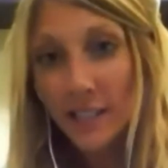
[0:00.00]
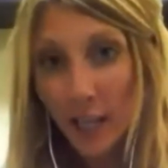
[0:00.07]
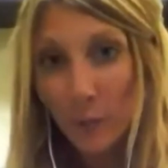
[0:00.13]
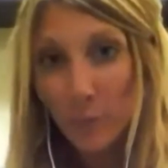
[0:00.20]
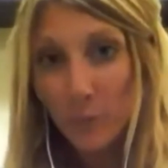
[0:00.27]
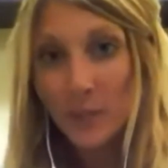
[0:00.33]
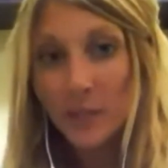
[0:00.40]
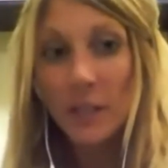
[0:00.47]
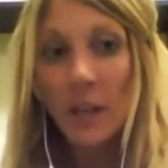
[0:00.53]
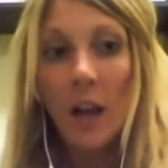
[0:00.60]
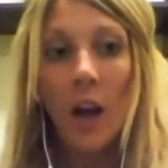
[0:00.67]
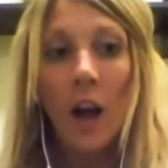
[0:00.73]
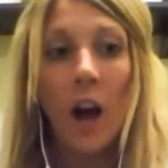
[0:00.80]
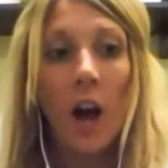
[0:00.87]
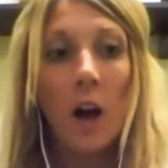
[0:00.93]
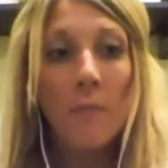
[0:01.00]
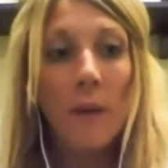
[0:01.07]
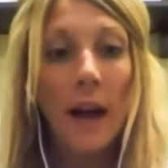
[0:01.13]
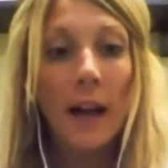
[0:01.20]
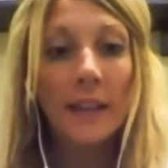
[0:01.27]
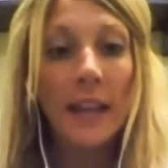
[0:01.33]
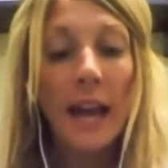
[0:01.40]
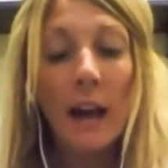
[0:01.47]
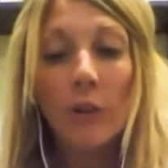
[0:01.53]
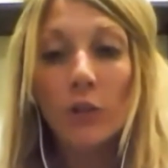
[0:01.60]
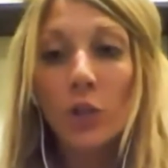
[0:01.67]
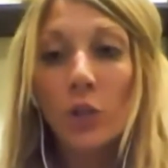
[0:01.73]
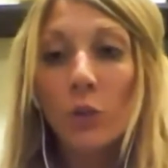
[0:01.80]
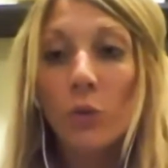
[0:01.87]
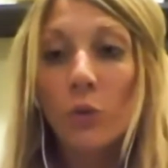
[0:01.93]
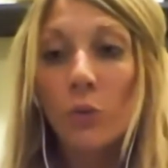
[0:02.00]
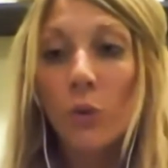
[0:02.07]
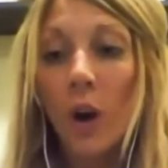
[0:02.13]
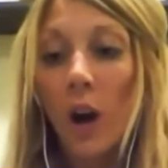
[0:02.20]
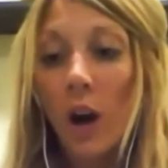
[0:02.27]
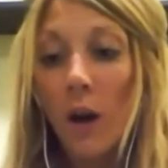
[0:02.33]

tips on how to